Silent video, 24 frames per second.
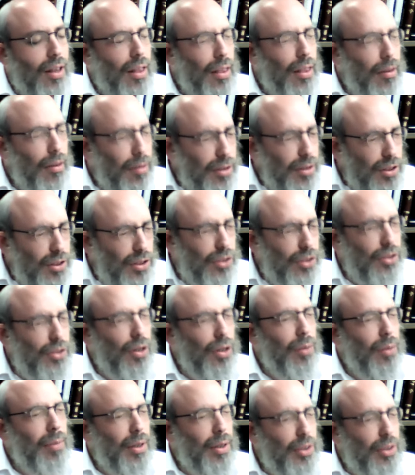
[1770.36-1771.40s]
There is
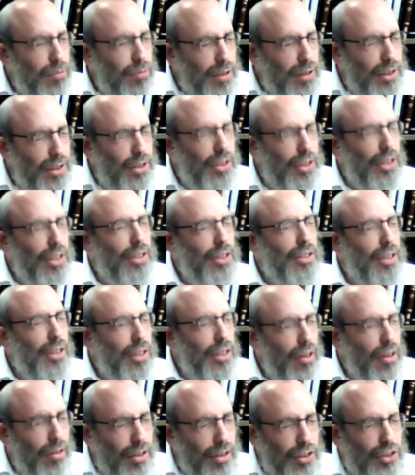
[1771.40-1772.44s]
so much richness in
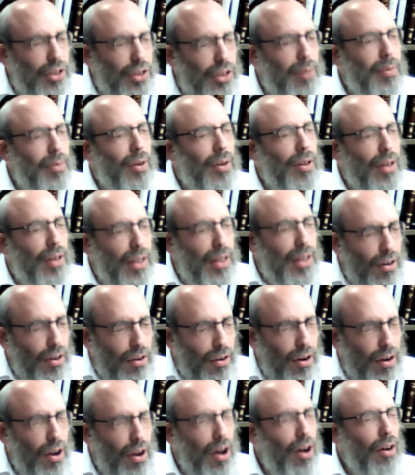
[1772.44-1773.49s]
our neshama, in
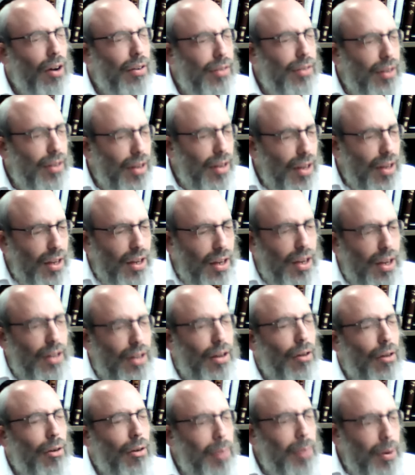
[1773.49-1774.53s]
our heart, in
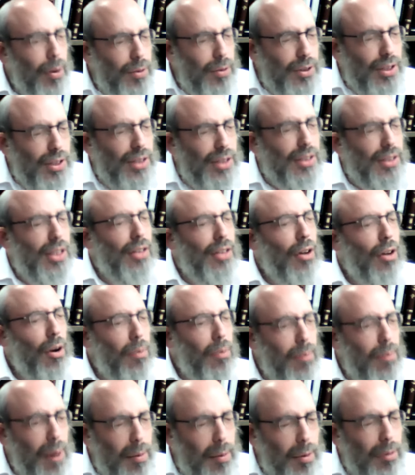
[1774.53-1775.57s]
our emotions, in our
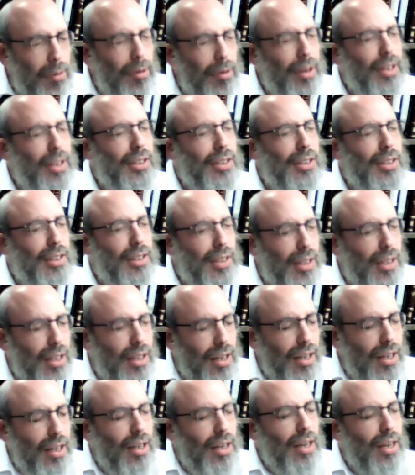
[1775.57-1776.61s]
memories,
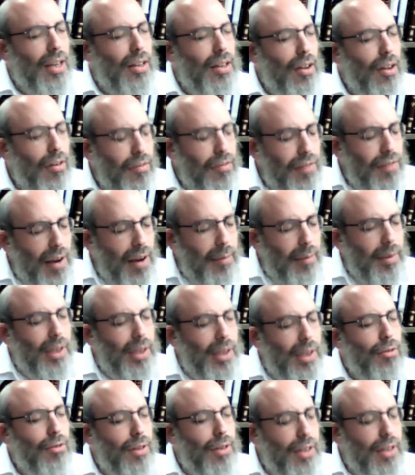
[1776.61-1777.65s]
in our family
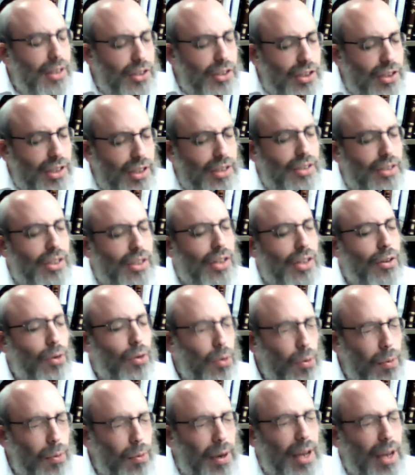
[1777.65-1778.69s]
traditions, in
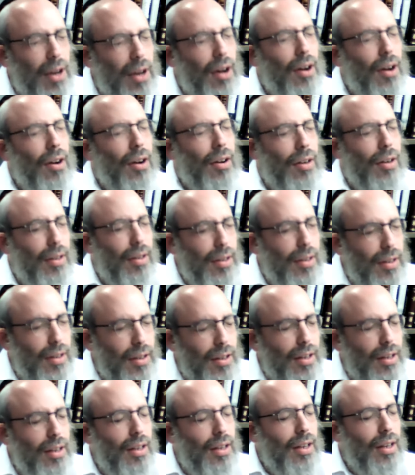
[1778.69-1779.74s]
who we are.
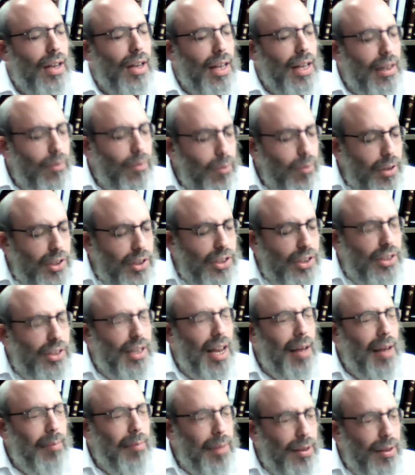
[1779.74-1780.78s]
And if we just
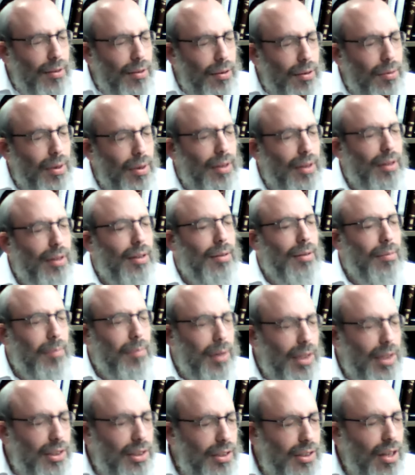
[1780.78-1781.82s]
tap into it,
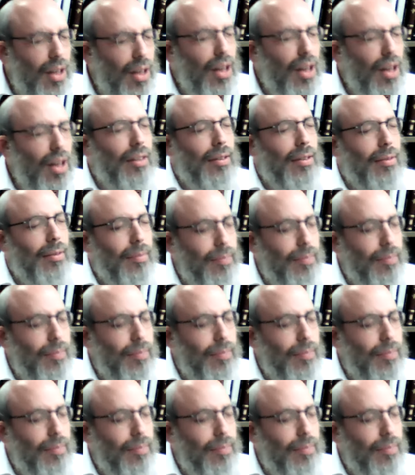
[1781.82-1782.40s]
please God,